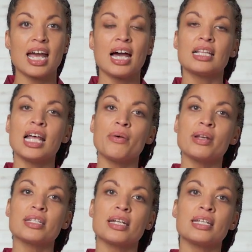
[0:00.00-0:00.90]

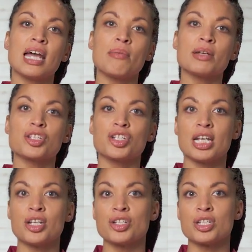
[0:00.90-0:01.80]
allowing dynamic
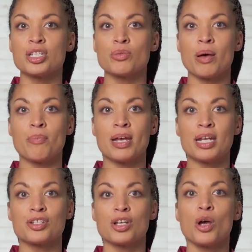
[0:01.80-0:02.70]
changes to the web
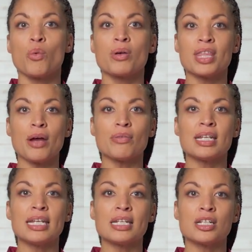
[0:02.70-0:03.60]
page without
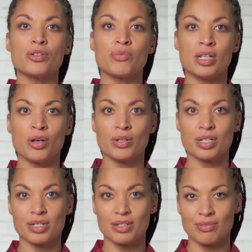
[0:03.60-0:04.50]
needing to reload
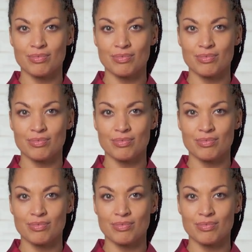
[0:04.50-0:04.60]
it.